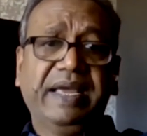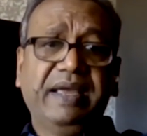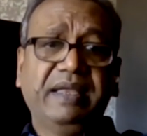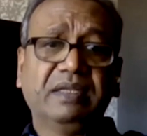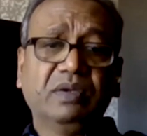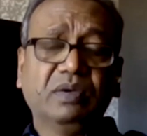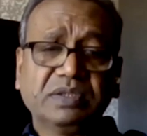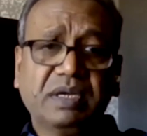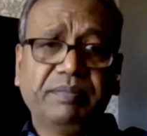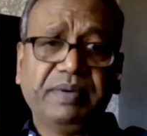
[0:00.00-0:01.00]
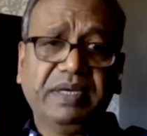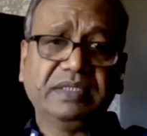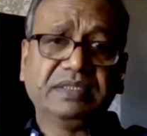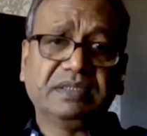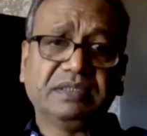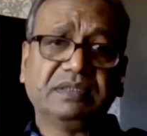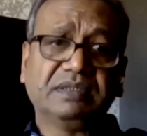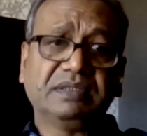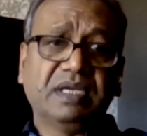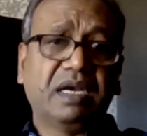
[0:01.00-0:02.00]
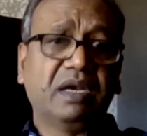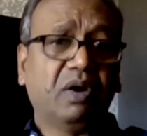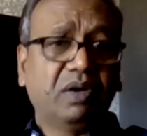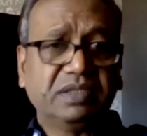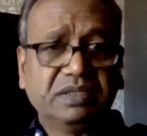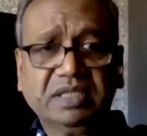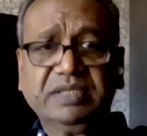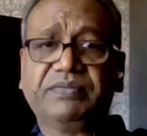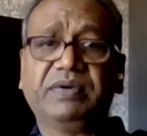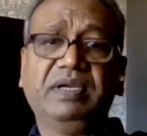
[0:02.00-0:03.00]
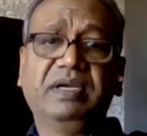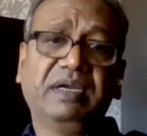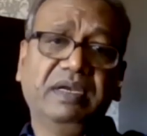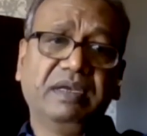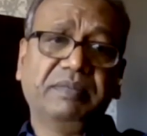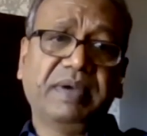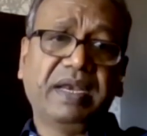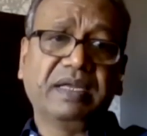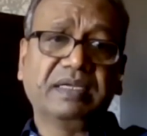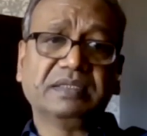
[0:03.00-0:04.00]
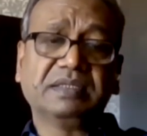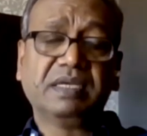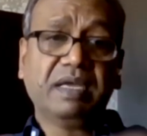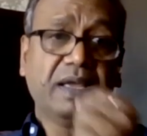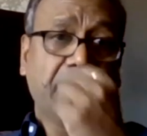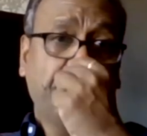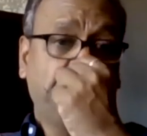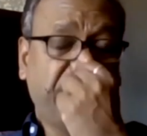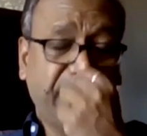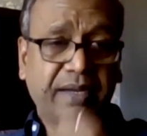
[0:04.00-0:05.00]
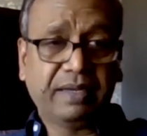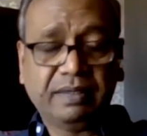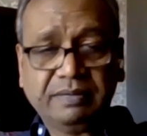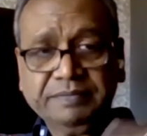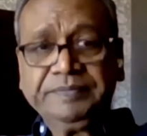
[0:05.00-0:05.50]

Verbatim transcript: And those competitions are not just for young Indian Americans, but